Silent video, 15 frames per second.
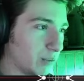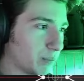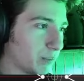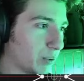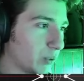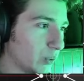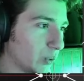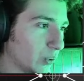
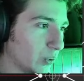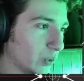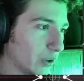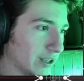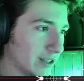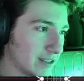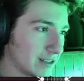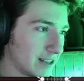pull
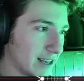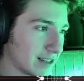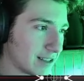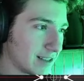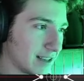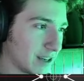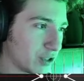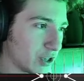this next
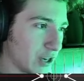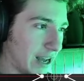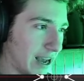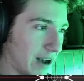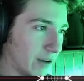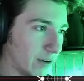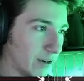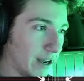section
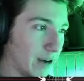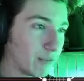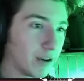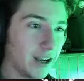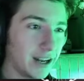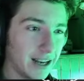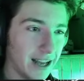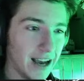out. Now,
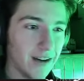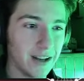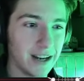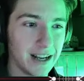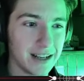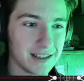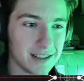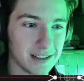right now, it
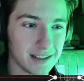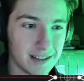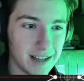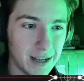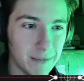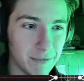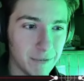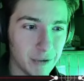has the
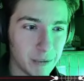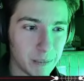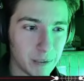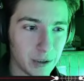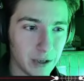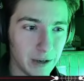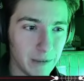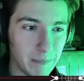same
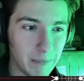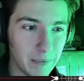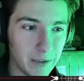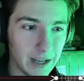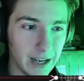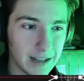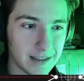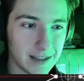footprint
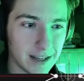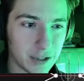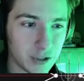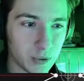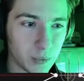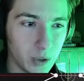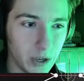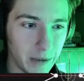as
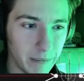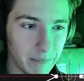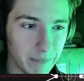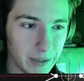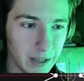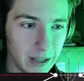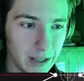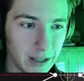section 1.
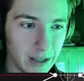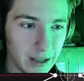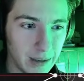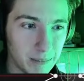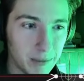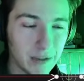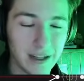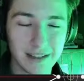
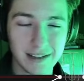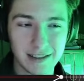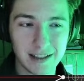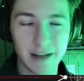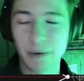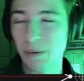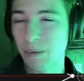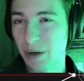But let's
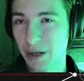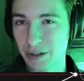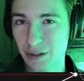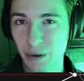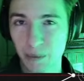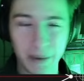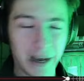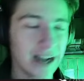say we wanted to
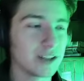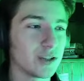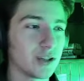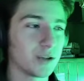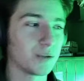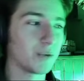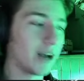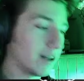go back to
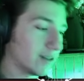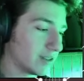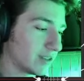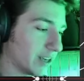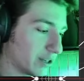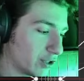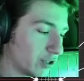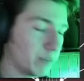the round
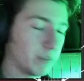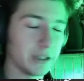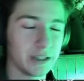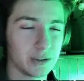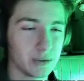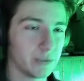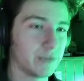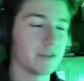section
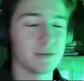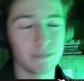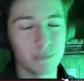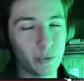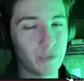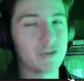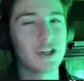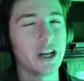because
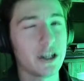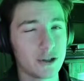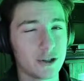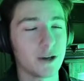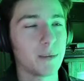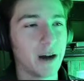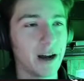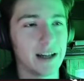we've changed
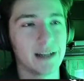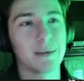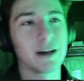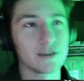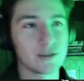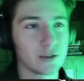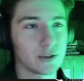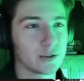our mind about
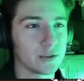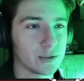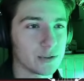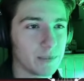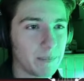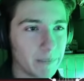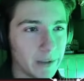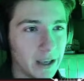circles.
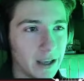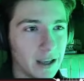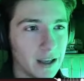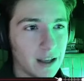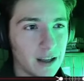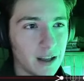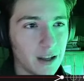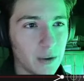
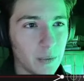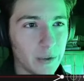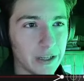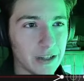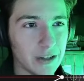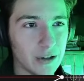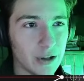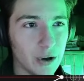We
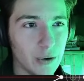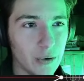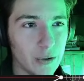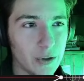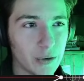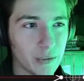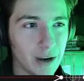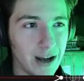can load
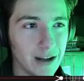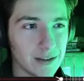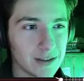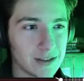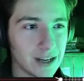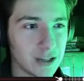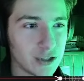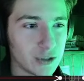the round
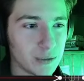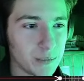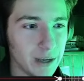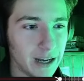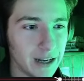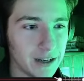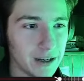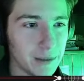section
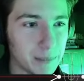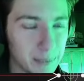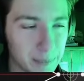back up